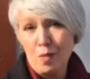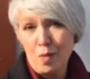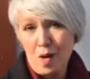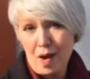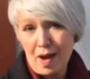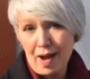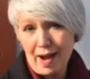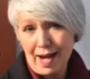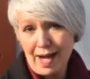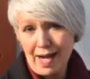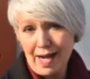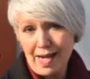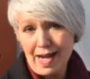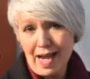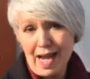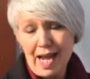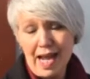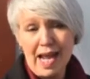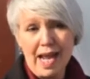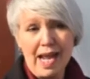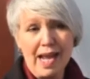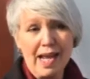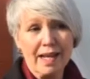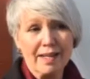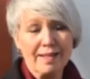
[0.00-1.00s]
wine
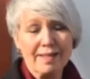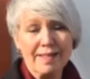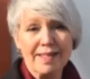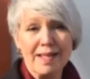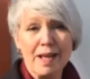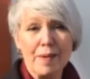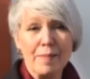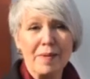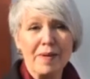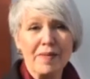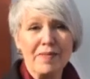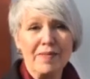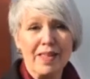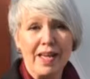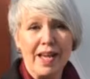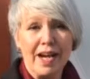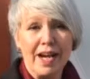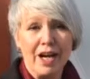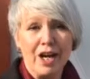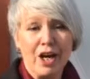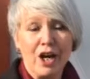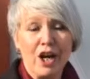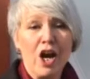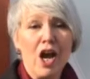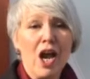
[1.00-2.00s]
and some of
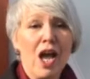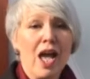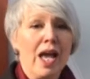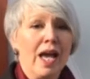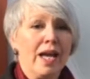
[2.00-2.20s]
their